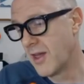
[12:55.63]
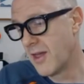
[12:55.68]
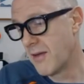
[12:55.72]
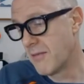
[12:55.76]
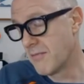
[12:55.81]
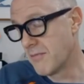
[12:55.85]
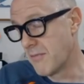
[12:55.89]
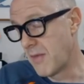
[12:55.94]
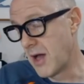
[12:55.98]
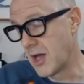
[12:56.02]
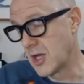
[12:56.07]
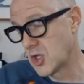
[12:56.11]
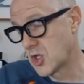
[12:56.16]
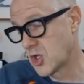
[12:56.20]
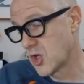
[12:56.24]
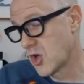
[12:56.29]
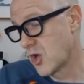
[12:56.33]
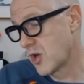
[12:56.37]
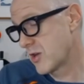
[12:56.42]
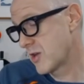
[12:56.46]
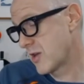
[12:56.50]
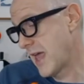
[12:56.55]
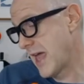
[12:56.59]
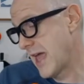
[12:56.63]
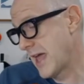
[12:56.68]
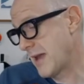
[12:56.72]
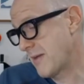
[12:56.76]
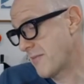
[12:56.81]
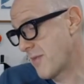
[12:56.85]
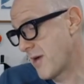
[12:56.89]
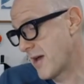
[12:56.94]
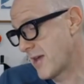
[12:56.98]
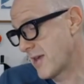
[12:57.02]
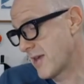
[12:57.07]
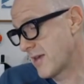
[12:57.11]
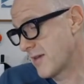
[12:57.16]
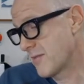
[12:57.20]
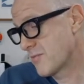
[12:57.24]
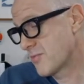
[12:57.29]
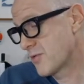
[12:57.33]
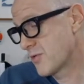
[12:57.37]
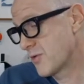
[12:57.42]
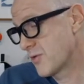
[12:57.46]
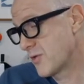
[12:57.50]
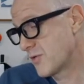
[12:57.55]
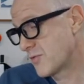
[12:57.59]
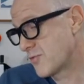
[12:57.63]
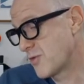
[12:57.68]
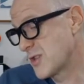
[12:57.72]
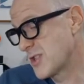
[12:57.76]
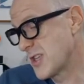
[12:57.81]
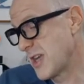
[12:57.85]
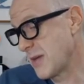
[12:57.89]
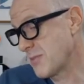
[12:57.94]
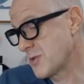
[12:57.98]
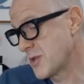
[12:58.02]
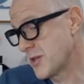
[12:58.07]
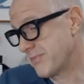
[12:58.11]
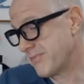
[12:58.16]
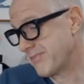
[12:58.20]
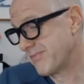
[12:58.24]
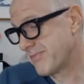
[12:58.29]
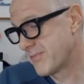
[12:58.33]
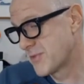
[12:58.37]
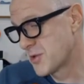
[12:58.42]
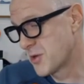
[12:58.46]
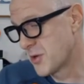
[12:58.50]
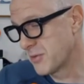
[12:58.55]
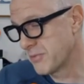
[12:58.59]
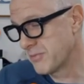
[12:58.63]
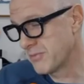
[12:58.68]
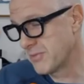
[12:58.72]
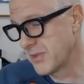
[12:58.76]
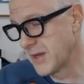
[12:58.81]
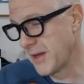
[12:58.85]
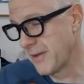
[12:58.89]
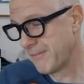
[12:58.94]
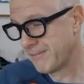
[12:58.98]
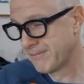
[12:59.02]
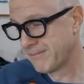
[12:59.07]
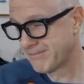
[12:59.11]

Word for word: my shot and my improved reception. So yeah.